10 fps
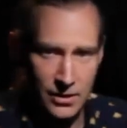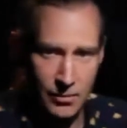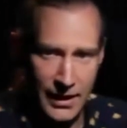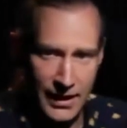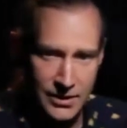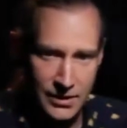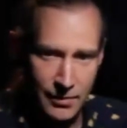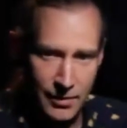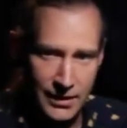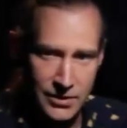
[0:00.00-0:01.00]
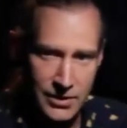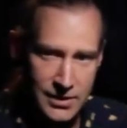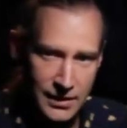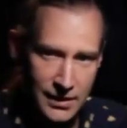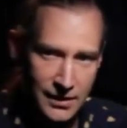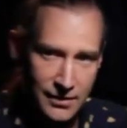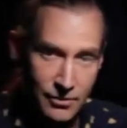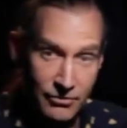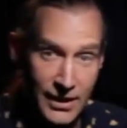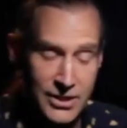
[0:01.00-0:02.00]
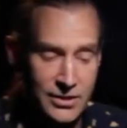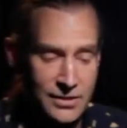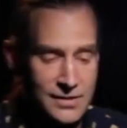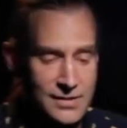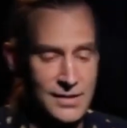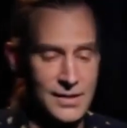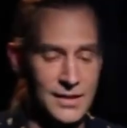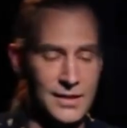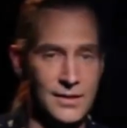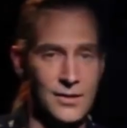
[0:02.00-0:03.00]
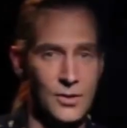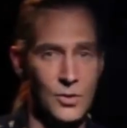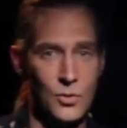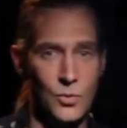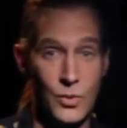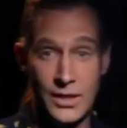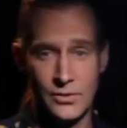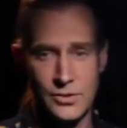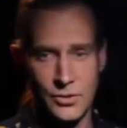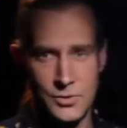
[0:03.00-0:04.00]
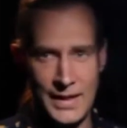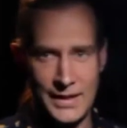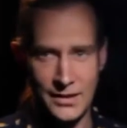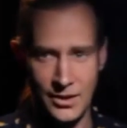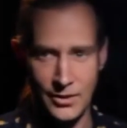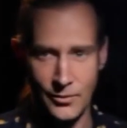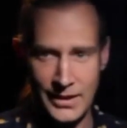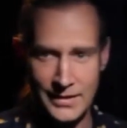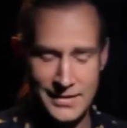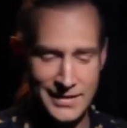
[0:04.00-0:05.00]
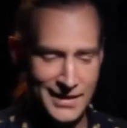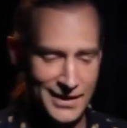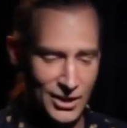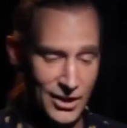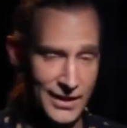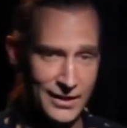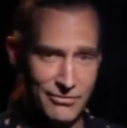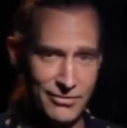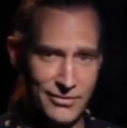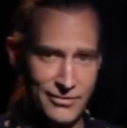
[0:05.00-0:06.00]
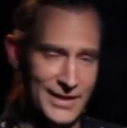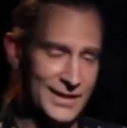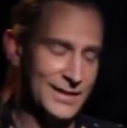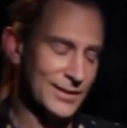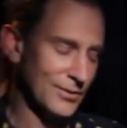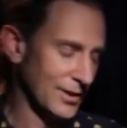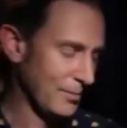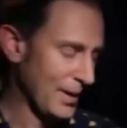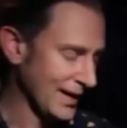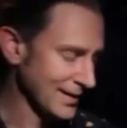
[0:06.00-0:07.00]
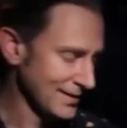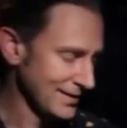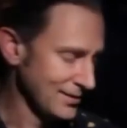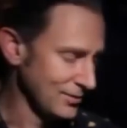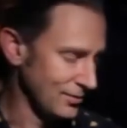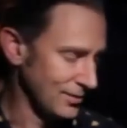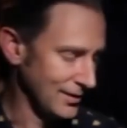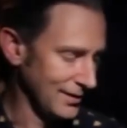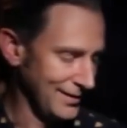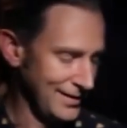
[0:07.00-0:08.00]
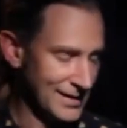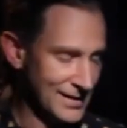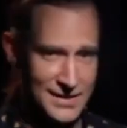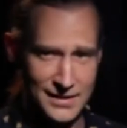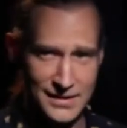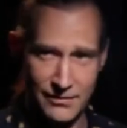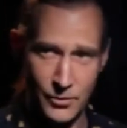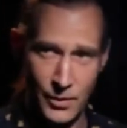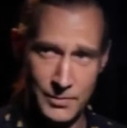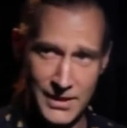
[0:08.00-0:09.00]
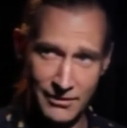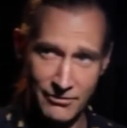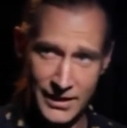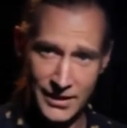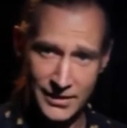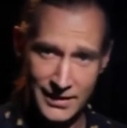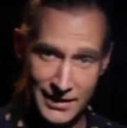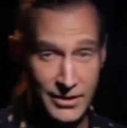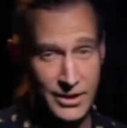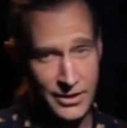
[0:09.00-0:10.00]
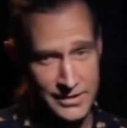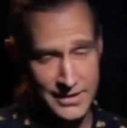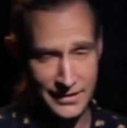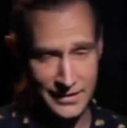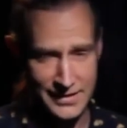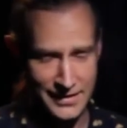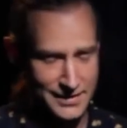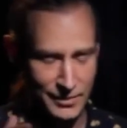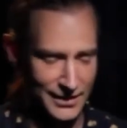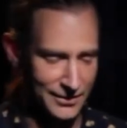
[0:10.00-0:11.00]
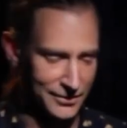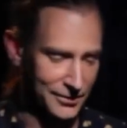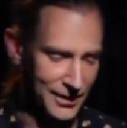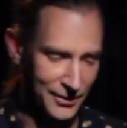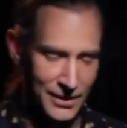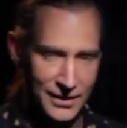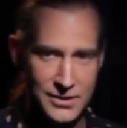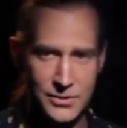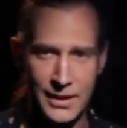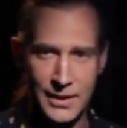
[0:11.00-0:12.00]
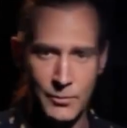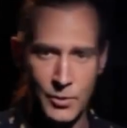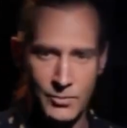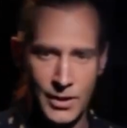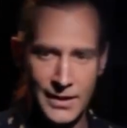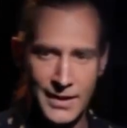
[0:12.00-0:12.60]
but actually my interest in reflections in windows goes back a long ways, long enough into the past to the existence of the website Flickr. Flickr does still exist, but I don't know how well it's doing anymore. But